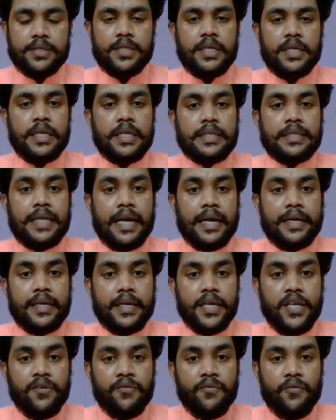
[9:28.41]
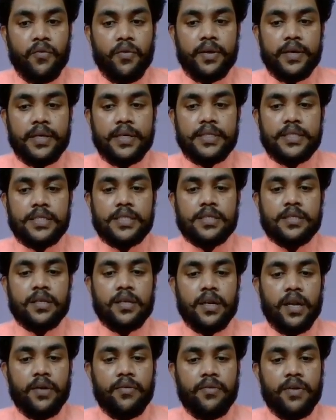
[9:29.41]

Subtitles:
that influence living